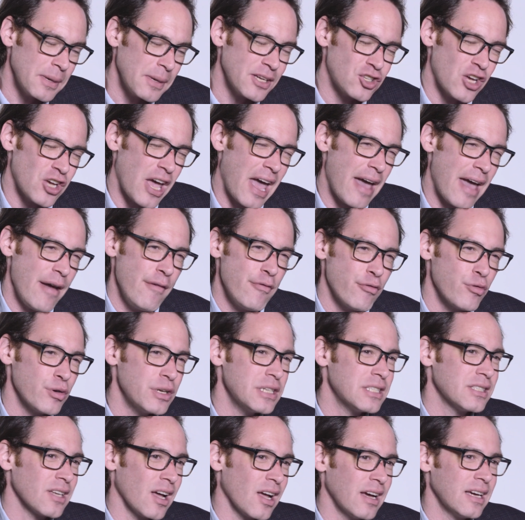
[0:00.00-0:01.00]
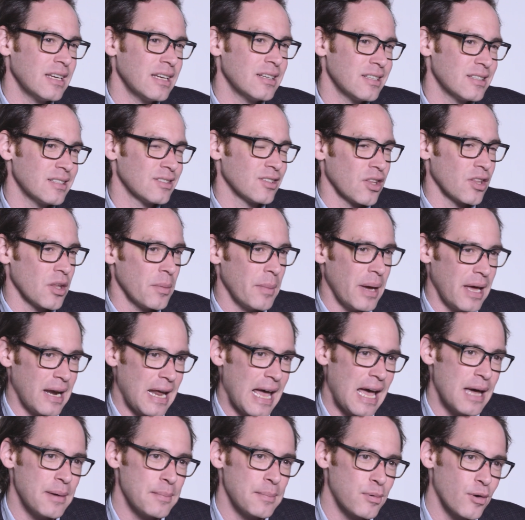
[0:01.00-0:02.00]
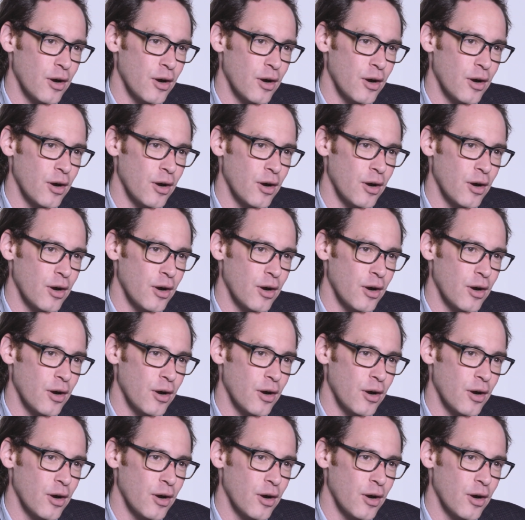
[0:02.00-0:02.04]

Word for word: much every scientist on the Manhattan